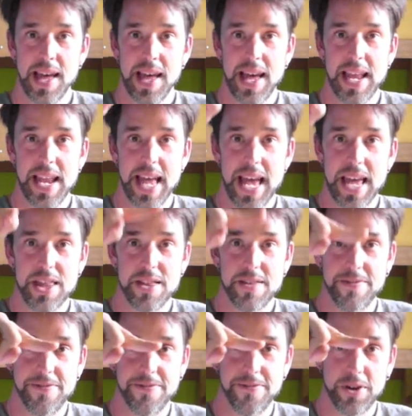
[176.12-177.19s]
And as the
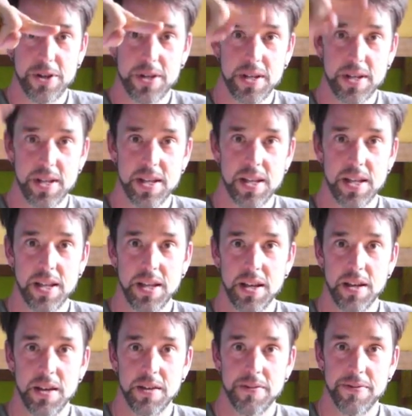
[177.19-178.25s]
foot
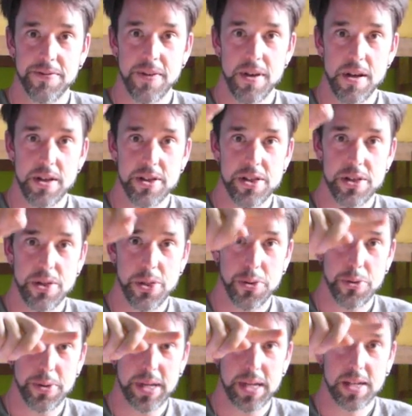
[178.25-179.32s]
falls to
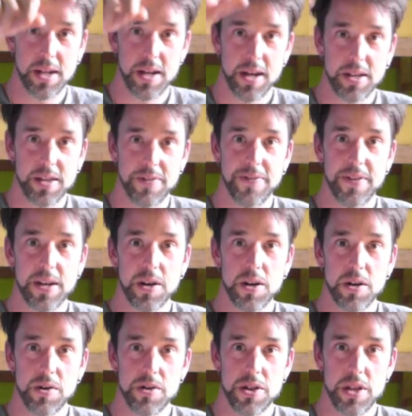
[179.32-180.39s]
3 o'clock, the finger
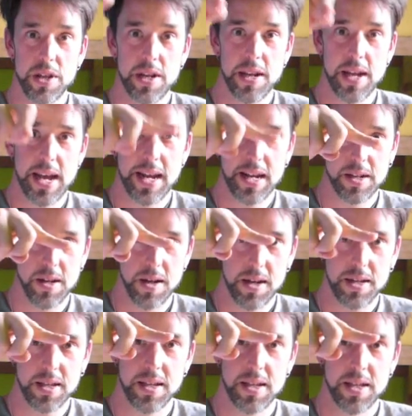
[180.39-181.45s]
goes to 9
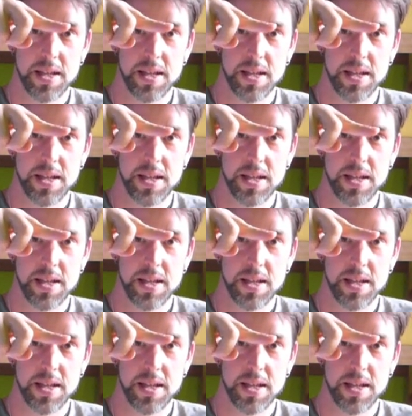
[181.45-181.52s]
o'clock.